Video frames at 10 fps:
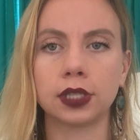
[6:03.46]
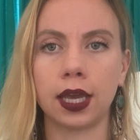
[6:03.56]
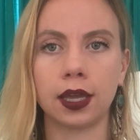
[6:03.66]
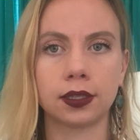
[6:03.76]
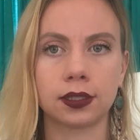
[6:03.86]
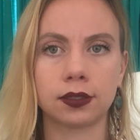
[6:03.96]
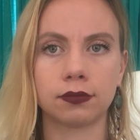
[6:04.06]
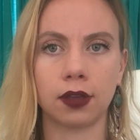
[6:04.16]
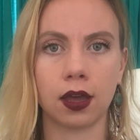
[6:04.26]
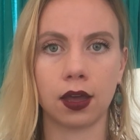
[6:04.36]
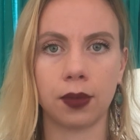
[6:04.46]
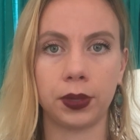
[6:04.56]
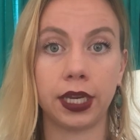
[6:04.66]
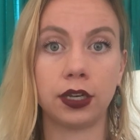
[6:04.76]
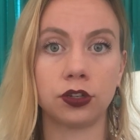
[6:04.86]
say it's
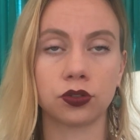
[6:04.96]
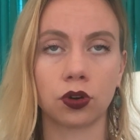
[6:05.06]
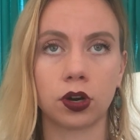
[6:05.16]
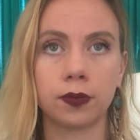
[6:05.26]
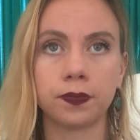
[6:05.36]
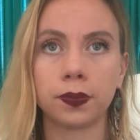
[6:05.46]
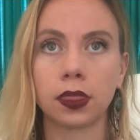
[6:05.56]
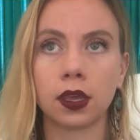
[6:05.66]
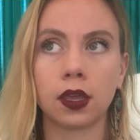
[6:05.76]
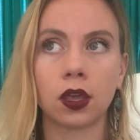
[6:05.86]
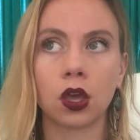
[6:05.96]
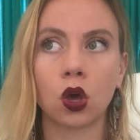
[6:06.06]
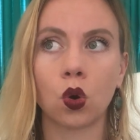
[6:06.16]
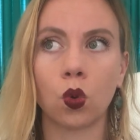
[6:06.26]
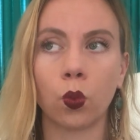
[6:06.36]
an eating disorder,
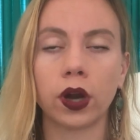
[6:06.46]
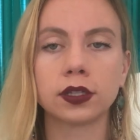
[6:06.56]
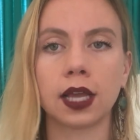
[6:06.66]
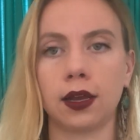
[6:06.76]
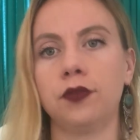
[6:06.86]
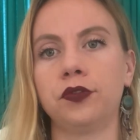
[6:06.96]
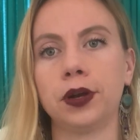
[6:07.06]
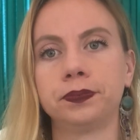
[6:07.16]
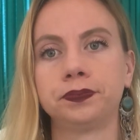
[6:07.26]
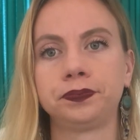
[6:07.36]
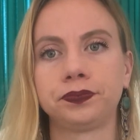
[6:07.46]
where does that come from?